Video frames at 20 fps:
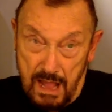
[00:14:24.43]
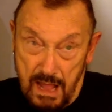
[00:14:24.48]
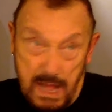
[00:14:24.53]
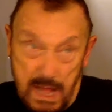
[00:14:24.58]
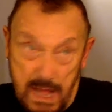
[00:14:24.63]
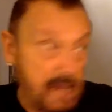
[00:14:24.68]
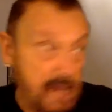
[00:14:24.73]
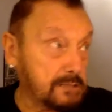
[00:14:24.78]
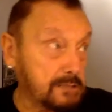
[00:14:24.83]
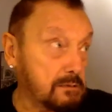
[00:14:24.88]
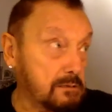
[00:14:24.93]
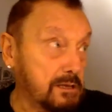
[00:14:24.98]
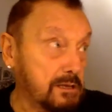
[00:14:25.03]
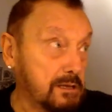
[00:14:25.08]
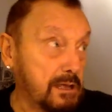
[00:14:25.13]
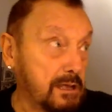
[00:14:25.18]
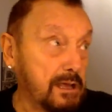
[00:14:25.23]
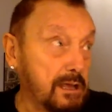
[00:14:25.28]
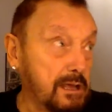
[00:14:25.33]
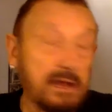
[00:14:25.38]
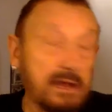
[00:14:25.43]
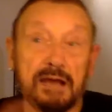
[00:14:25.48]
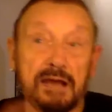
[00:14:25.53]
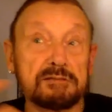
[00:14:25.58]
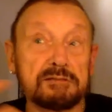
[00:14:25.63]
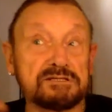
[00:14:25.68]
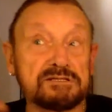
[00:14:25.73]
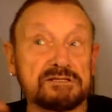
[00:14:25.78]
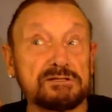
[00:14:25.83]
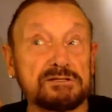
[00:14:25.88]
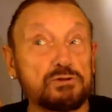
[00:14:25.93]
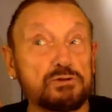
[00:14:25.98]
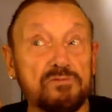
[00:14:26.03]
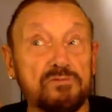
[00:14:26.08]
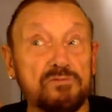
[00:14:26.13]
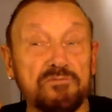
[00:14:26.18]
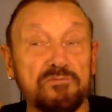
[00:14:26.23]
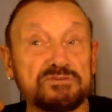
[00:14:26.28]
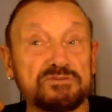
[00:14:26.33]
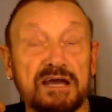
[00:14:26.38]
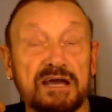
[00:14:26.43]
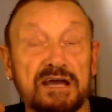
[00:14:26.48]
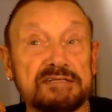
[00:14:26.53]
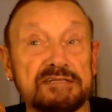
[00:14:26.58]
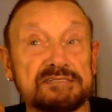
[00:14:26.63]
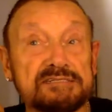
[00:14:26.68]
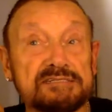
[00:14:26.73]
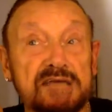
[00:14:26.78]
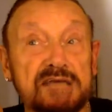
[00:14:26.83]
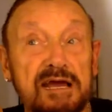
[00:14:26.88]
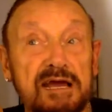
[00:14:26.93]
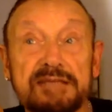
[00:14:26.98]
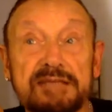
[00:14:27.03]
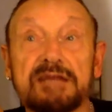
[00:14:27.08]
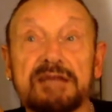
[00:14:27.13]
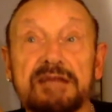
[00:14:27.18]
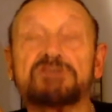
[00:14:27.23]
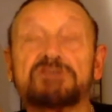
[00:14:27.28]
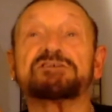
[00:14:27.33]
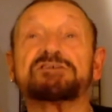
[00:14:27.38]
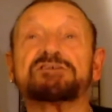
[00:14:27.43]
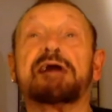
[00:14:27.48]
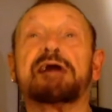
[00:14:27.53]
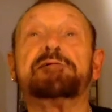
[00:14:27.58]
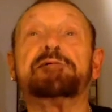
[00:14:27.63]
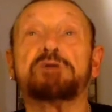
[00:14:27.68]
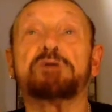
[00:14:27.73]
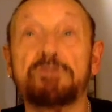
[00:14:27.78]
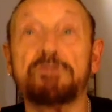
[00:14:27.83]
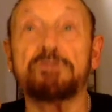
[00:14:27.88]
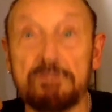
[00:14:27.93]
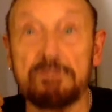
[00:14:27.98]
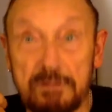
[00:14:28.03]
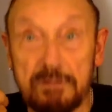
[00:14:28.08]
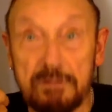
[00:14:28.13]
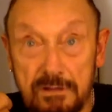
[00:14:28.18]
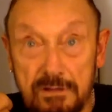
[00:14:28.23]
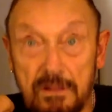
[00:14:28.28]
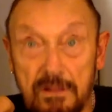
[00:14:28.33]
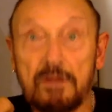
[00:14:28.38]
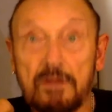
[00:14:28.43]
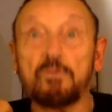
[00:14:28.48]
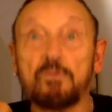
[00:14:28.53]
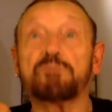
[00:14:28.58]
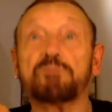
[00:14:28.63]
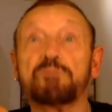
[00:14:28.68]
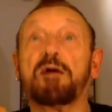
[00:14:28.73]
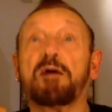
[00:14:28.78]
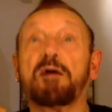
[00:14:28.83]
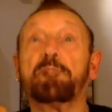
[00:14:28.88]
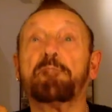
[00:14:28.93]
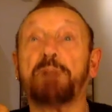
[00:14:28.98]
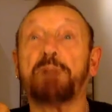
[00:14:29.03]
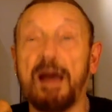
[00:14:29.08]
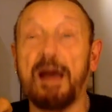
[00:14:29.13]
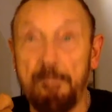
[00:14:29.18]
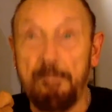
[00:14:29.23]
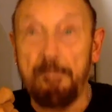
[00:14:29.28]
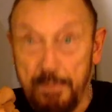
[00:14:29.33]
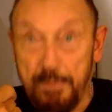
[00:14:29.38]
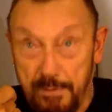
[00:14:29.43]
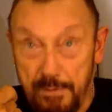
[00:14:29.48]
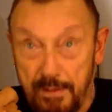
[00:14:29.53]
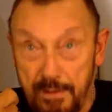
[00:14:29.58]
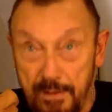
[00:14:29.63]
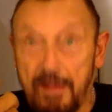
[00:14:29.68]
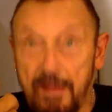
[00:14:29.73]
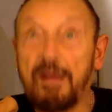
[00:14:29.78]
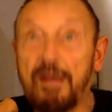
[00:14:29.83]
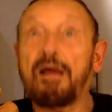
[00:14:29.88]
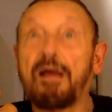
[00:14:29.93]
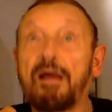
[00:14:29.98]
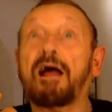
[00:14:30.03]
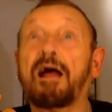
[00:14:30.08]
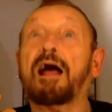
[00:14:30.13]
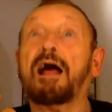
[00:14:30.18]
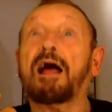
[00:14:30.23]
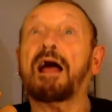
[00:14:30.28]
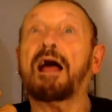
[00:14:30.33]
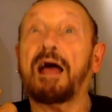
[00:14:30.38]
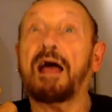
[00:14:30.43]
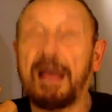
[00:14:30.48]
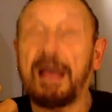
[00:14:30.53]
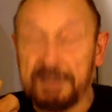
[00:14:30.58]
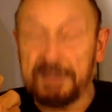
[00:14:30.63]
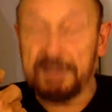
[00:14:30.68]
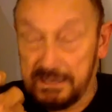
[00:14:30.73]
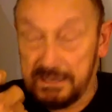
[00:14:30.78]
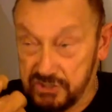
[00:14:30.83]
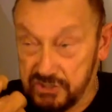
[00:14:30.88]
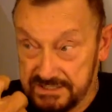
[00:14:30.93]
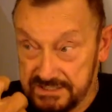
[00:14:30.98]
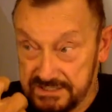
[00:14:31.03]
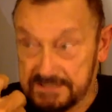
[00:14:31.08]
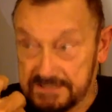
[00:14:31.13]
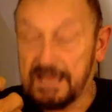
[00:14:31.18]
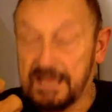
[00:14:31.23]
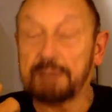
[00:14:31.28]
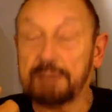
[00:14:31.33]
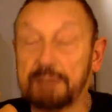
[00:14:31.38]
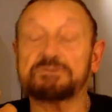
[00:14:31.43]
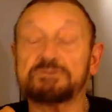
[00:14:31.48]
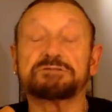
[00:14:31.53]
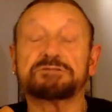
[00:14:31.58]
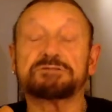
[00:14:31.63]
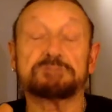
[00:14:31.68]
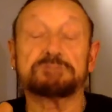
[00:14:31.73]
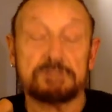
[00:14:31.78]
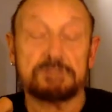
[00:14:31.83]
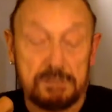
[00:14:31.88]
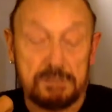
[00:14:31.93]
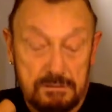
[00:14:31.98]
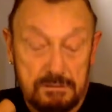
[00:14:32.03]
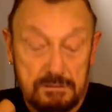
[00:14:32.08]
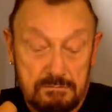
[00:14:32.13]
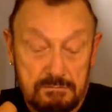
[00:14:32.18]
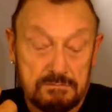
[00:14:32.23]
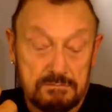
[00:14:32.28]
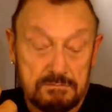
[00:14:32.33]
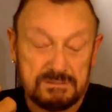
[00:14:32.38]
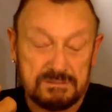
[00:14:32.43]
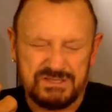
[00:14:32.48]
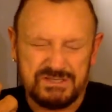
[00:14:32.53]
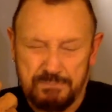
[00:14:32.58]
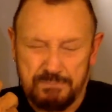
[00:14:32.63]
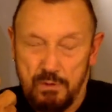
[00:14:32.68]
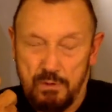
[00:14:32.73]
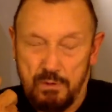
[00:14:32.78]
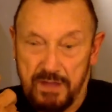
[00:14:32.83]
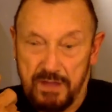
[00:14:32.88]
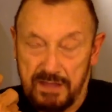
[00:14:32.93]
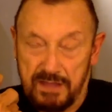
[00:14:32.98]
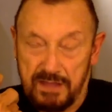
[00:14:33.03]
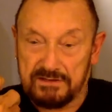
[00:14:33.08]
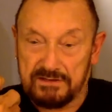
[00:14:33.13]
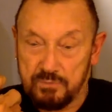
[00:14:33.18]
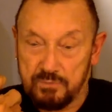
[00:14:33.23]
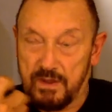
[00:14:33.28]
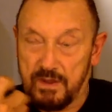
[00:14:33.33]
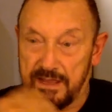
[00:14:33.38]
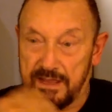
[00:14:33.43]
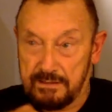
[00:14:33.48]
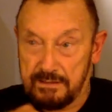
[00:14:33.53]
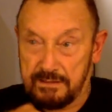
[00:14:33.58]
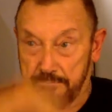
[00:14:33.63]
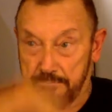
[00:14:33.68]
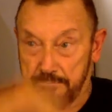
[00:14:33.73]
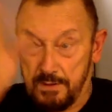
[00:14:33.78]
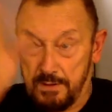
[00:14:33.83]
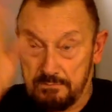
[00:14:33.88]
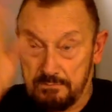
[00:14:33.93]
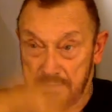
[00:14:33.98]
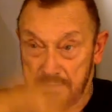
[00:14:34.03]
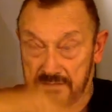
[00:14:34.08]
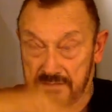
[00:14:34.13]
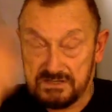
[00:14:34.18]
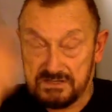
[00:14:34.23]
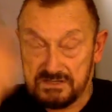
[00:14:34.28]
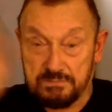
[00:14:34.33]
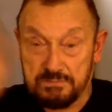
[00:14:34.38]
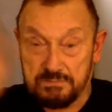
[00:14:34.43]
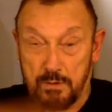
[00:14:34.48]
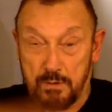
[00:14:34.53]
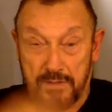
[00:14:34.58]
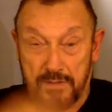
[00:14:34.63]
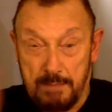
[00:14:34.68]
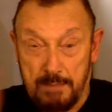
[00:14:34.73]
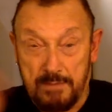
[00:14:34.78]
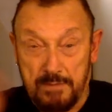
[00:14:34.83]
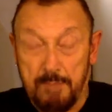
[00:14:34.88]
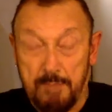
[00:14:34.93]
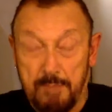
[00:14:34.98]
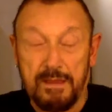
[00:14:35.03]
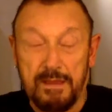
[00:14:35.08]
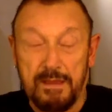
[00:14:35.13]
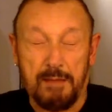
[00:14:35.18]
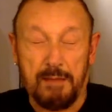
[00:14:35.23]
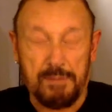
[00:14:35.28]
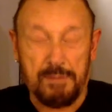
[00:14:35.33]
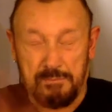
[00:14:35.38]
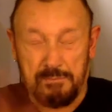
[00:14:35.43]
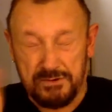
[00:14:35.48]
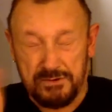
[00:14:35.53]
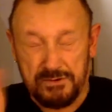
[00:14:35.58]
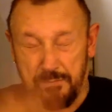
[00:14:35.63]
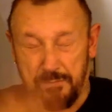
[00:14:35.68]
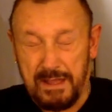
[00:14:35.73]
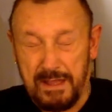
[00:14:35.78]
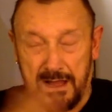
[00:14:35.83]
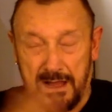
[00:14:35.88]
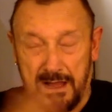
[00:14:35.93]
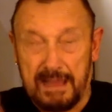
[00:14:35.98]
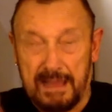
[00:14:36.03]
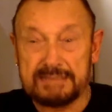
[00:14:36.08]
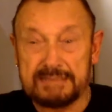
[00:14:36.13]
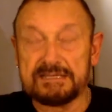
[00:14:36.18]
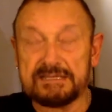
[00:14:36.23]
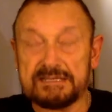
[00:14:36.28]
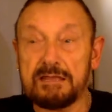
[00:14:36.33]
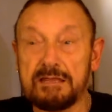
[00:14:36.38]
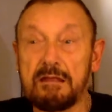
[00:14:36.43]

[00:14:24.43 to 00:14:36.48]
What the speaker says: And I didn't look from side to side. I just carried on with my pipe, and I just kept smoking it away, and the smoke kept coming up into my eyes.